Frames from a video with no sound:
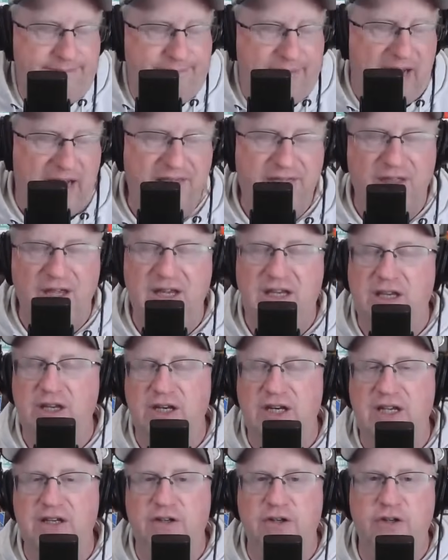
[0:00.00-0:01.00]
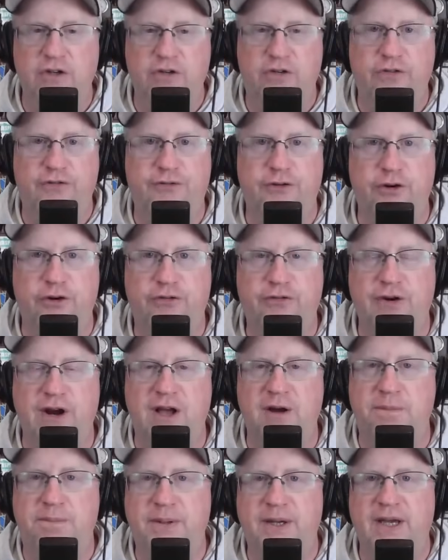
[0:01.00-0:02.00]
I think you need to use your
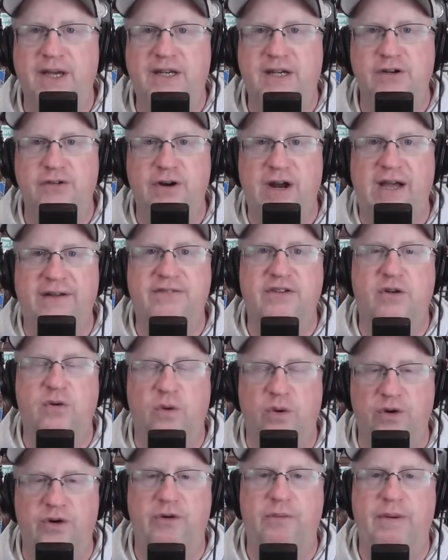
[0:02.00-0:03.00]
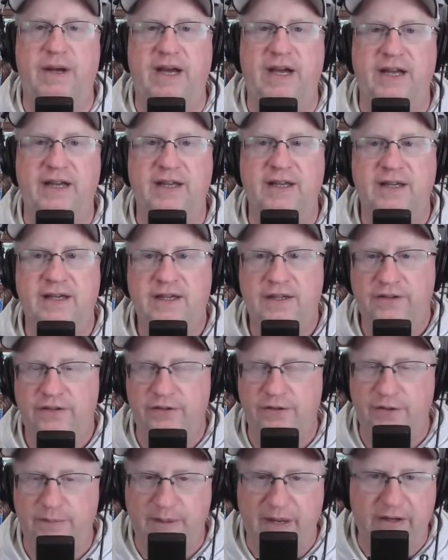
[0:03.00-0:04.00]
first-round pick and draft a quarterback.
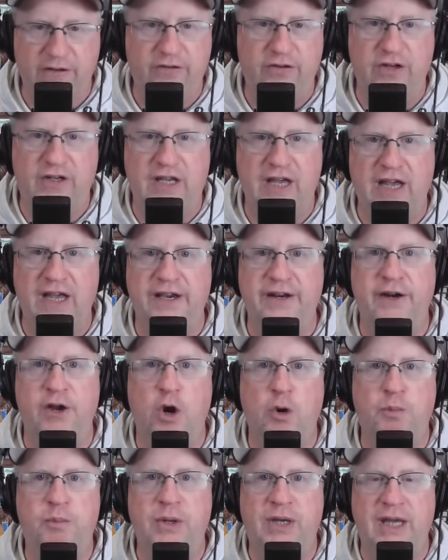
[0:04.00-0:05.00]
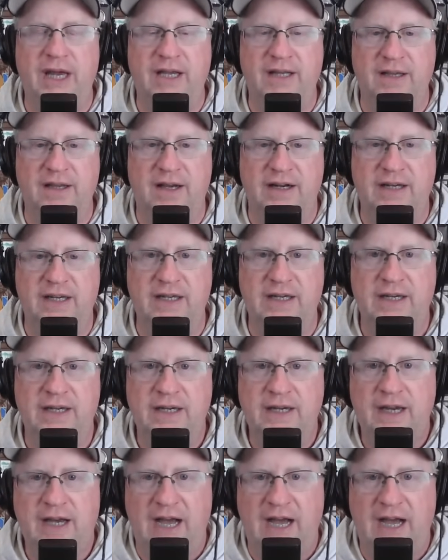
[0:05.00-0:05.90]
Do the best you can and hope you get lucky.